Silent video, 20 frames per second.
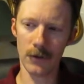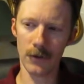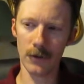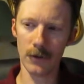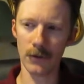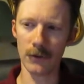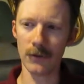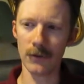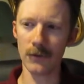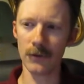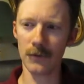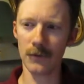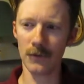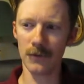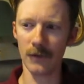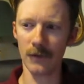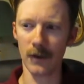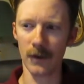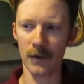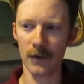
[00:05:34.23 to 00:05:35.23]

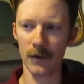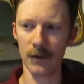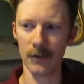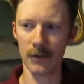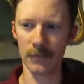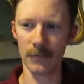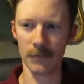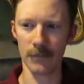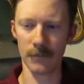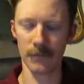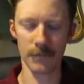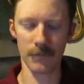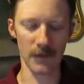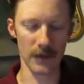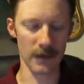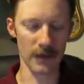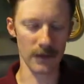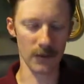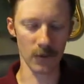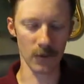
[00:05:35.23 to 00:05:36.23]
Use of
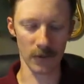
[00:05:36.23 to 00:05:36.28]
vague